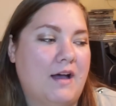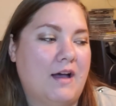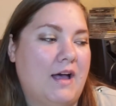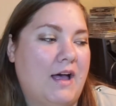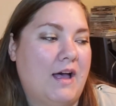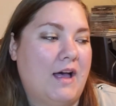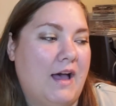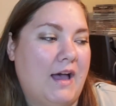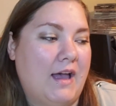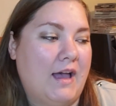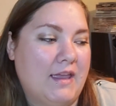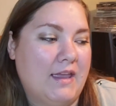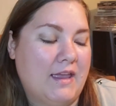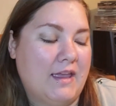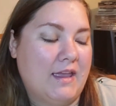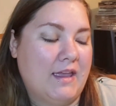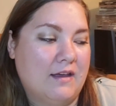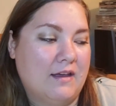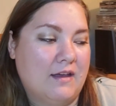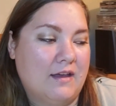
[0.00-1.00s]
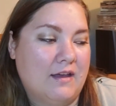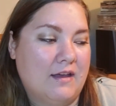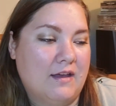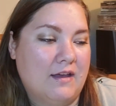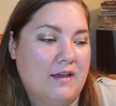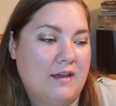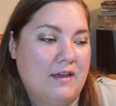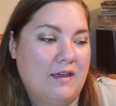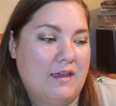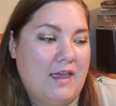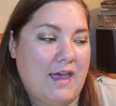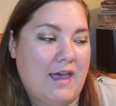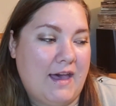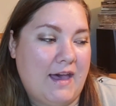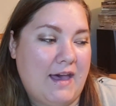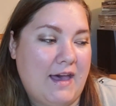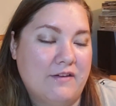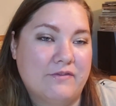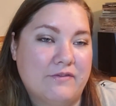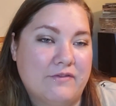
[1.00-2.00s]
I
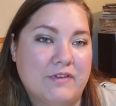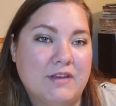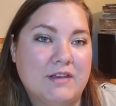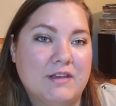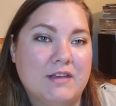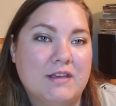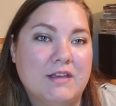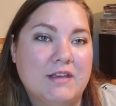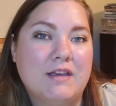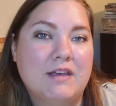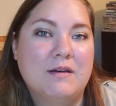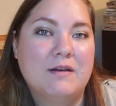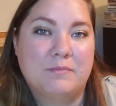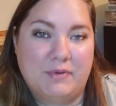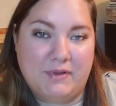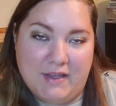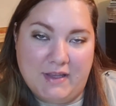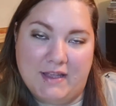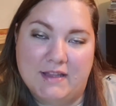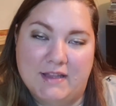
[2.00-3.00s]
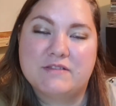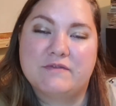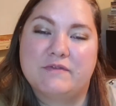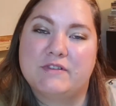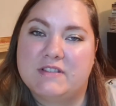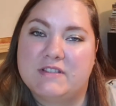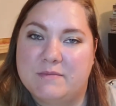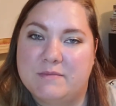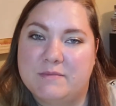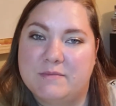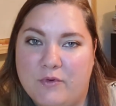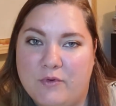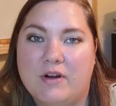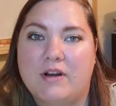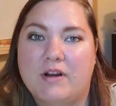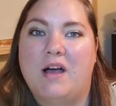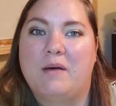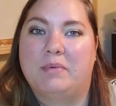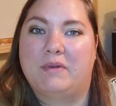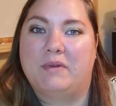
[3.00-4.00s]
have plans for some more
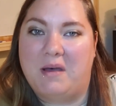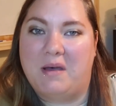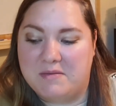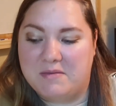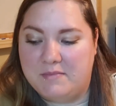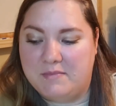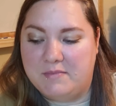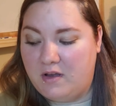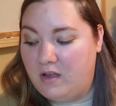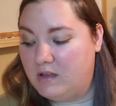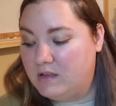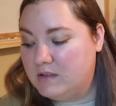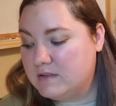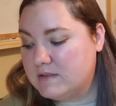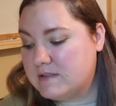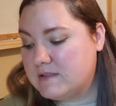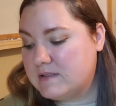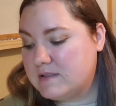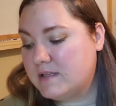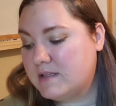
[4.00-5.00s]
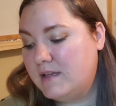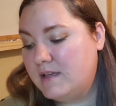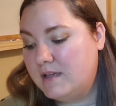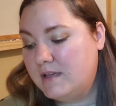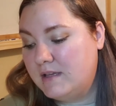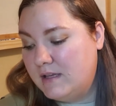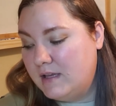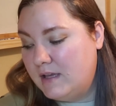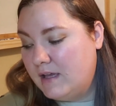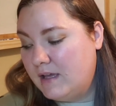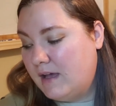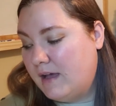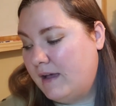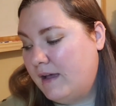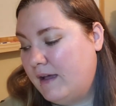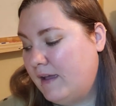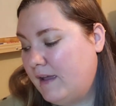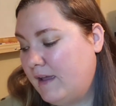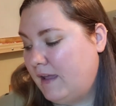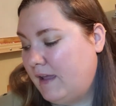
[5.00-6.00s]
upcoming book hauls,
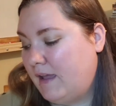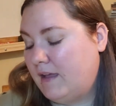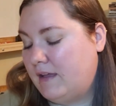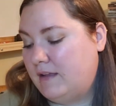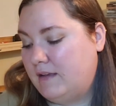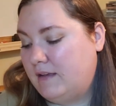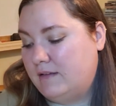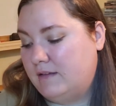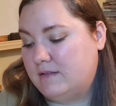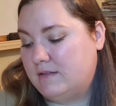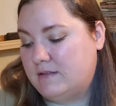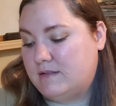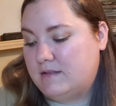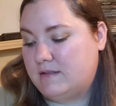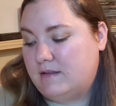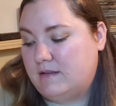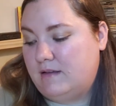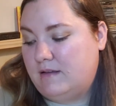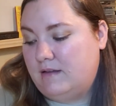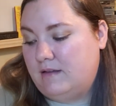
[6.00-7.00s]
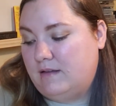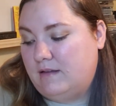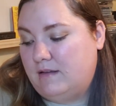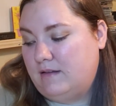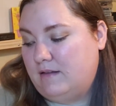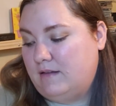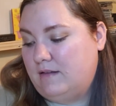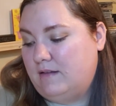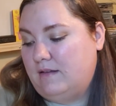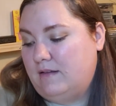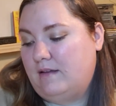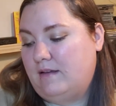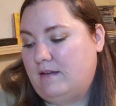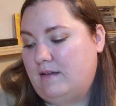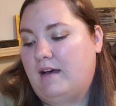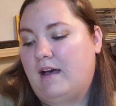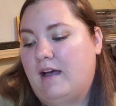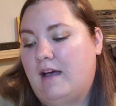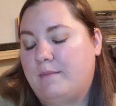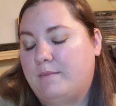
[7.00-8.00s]
and
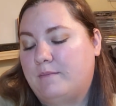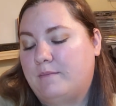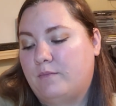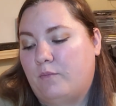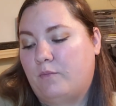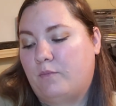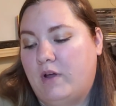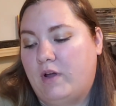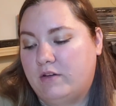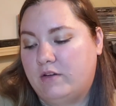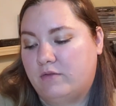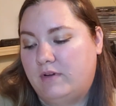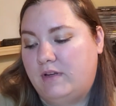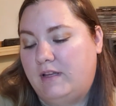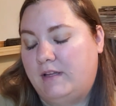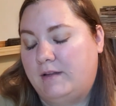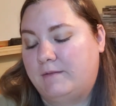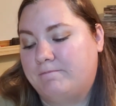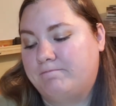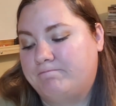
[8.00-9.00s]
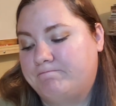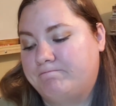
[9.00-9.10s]
I'm wondering,